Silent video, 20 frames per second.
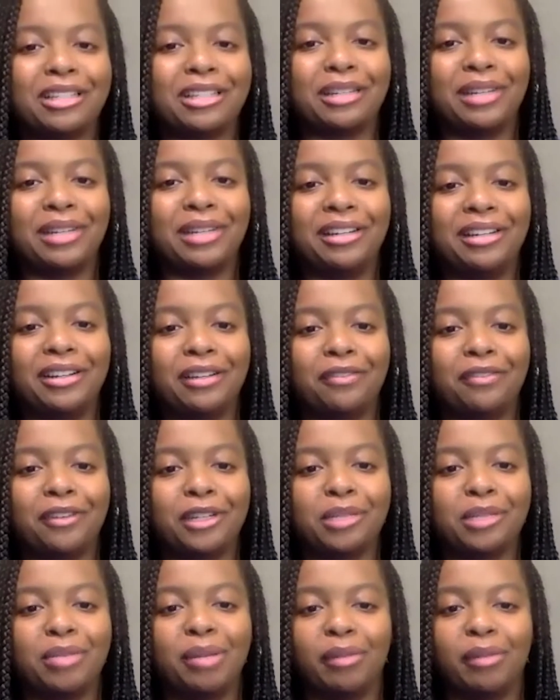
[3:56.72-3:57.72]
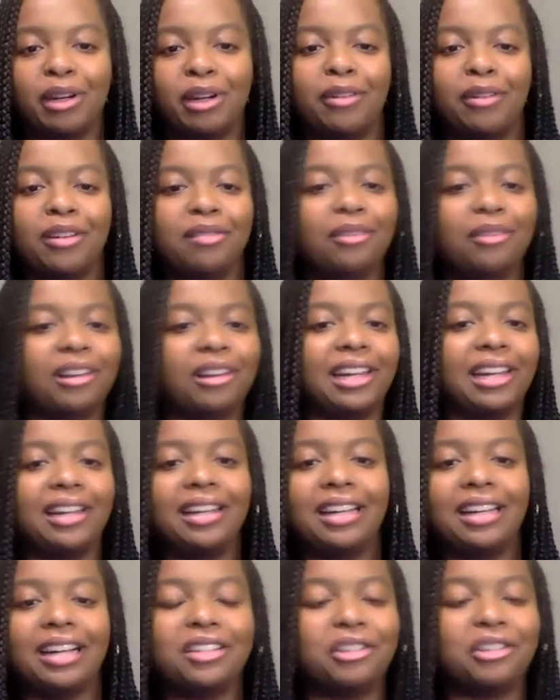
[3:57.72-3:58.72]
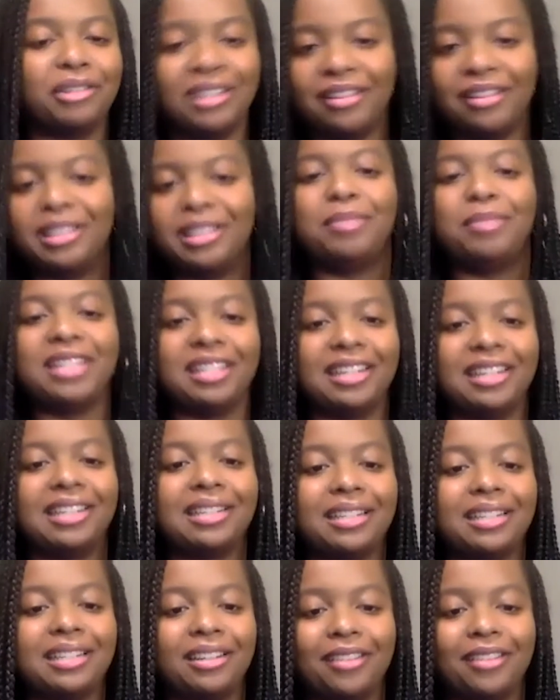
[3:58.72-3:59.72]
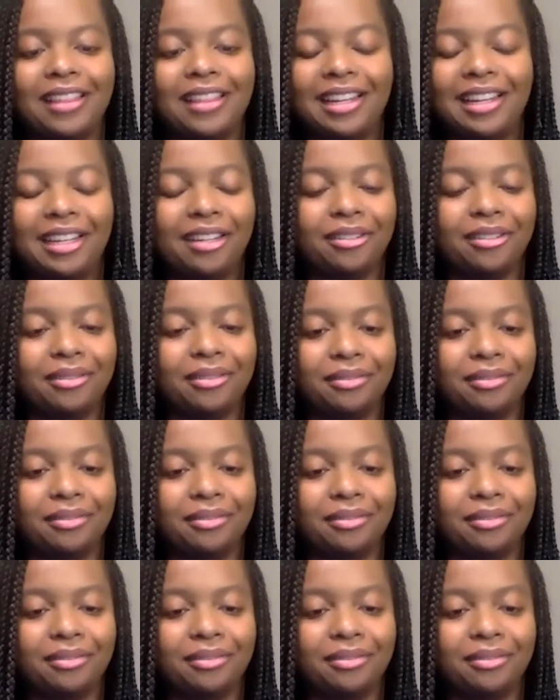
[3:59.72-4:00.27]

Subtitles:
to hear your first memory, what really got you into this business. So thank you.